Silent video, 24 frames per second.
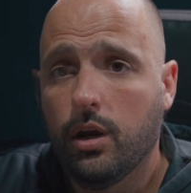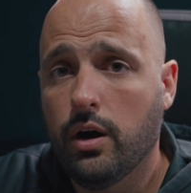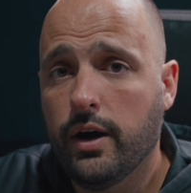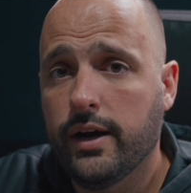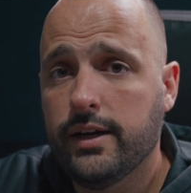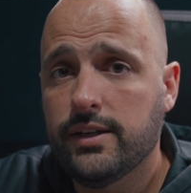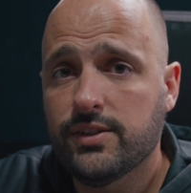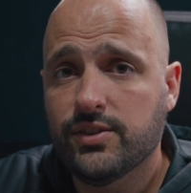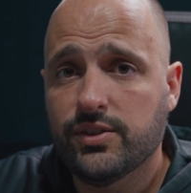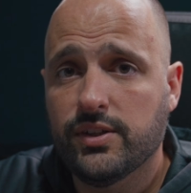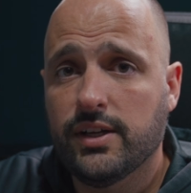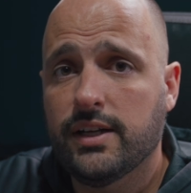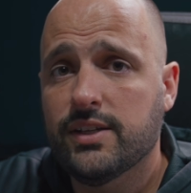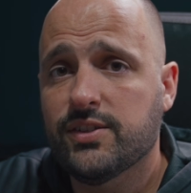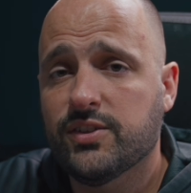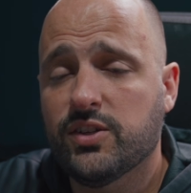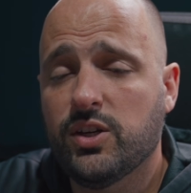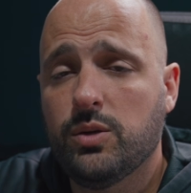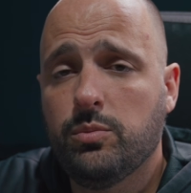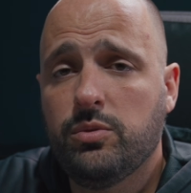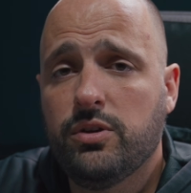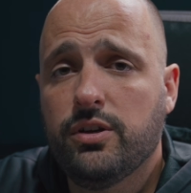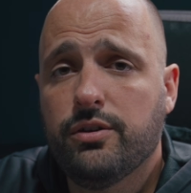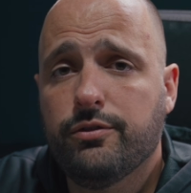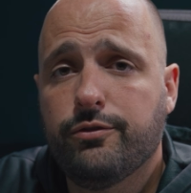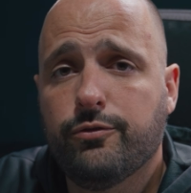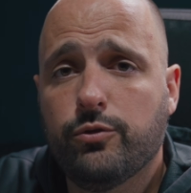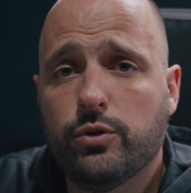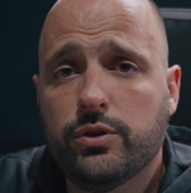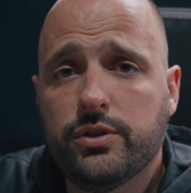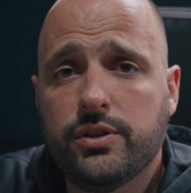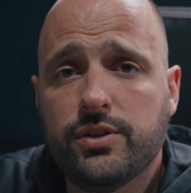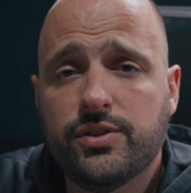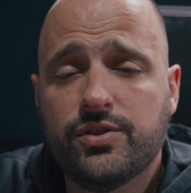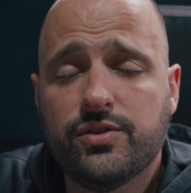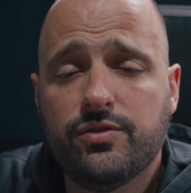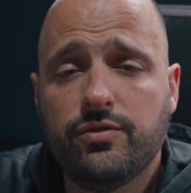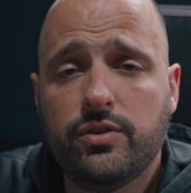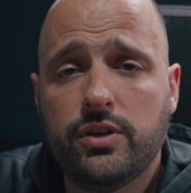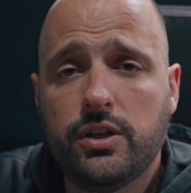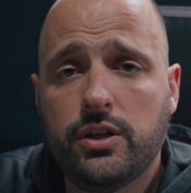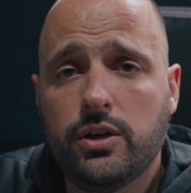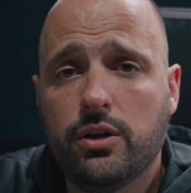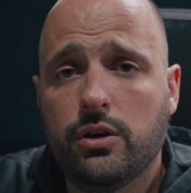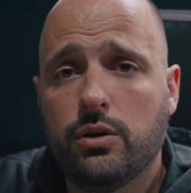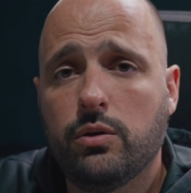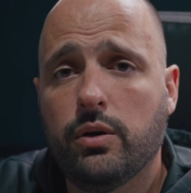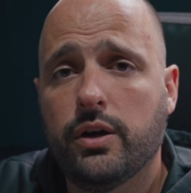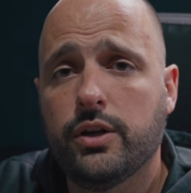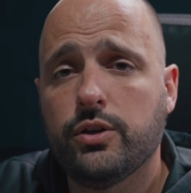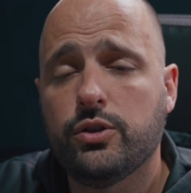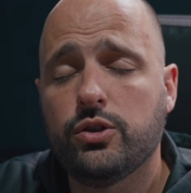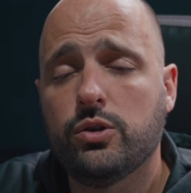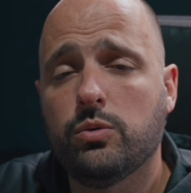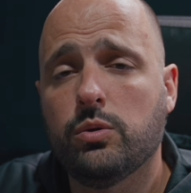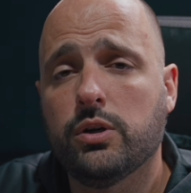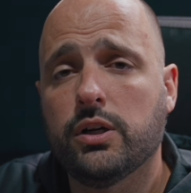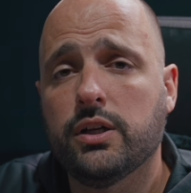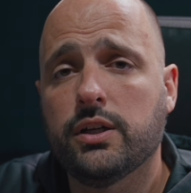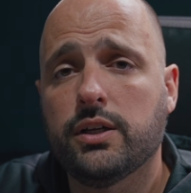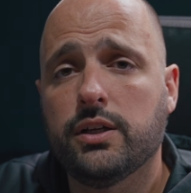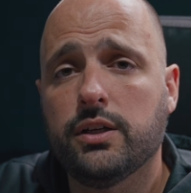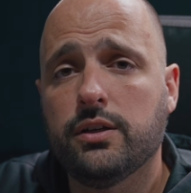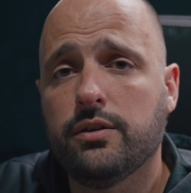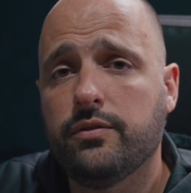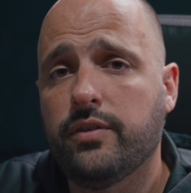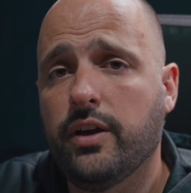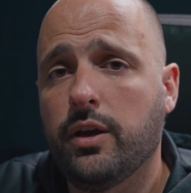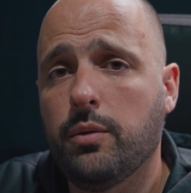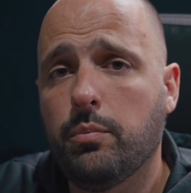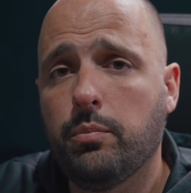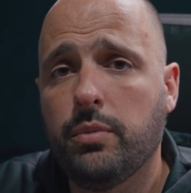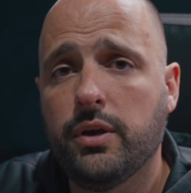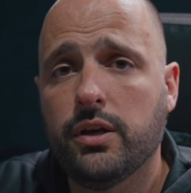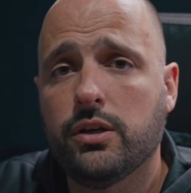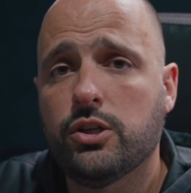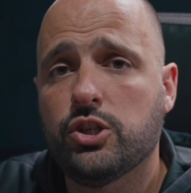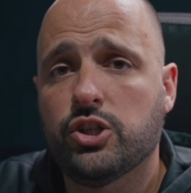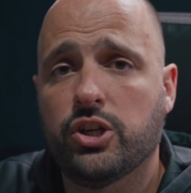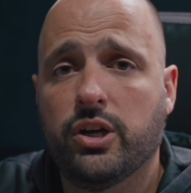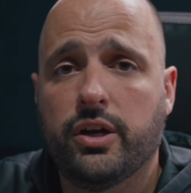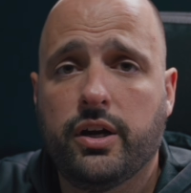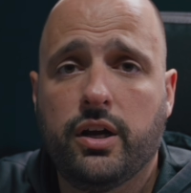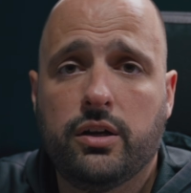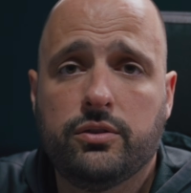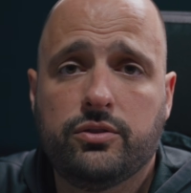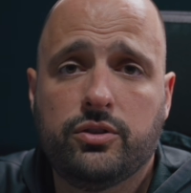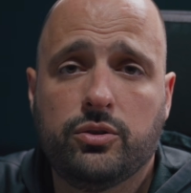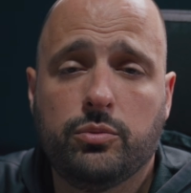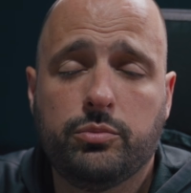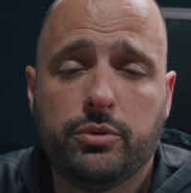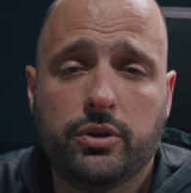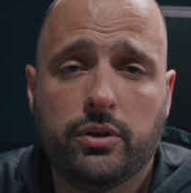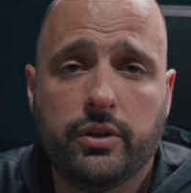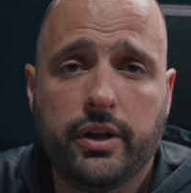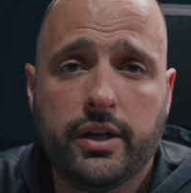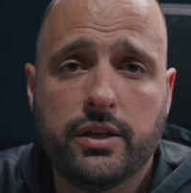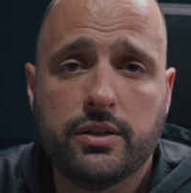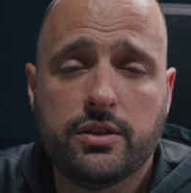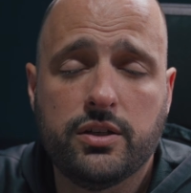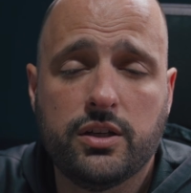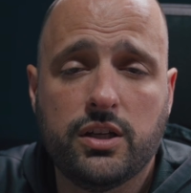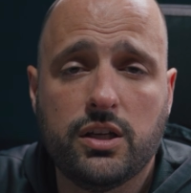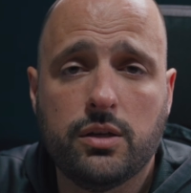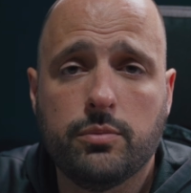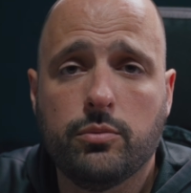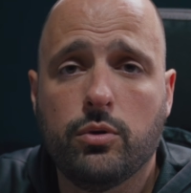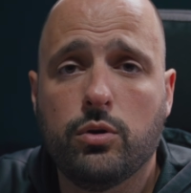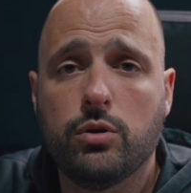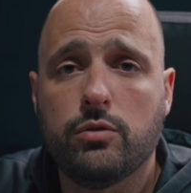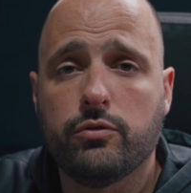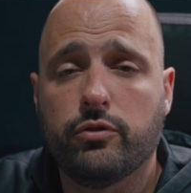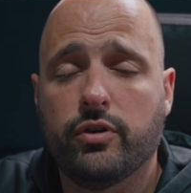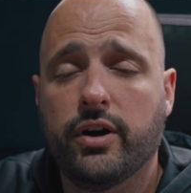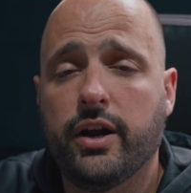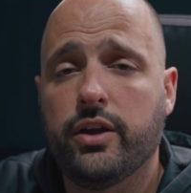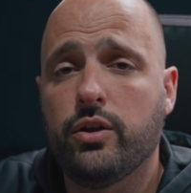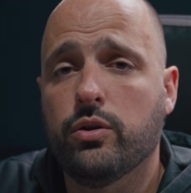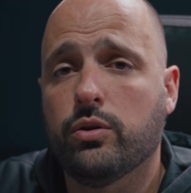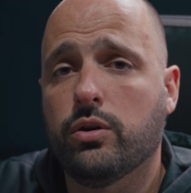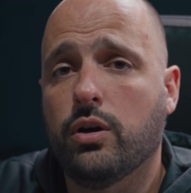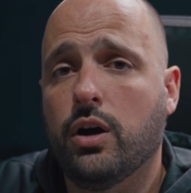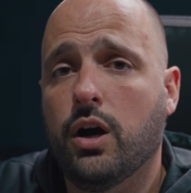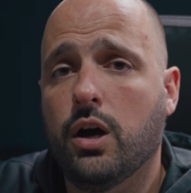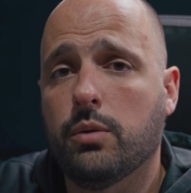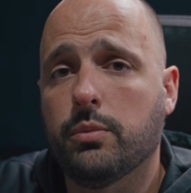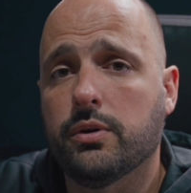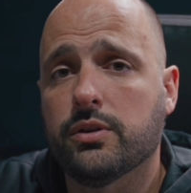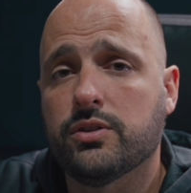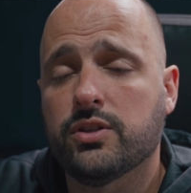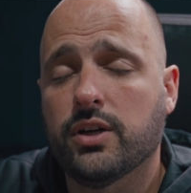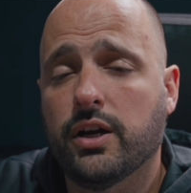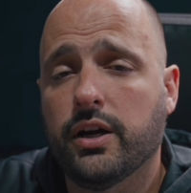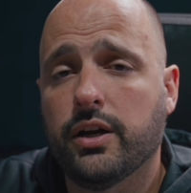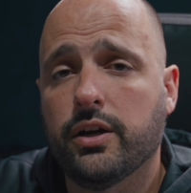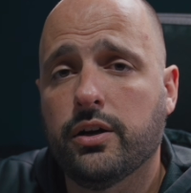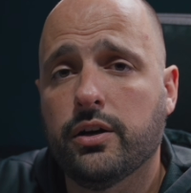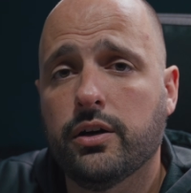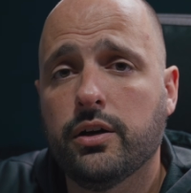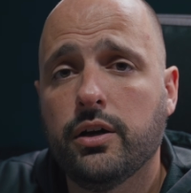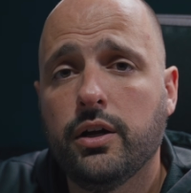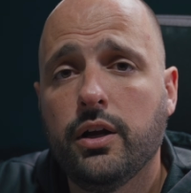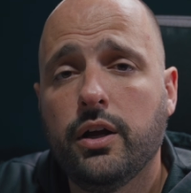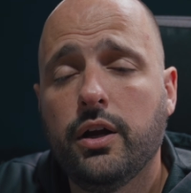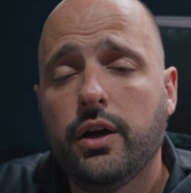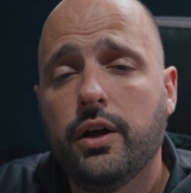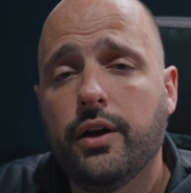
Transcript: All right, so that's going to be it for this video. I do want to give a big shout out to Bill and team over at Yokohama Tire.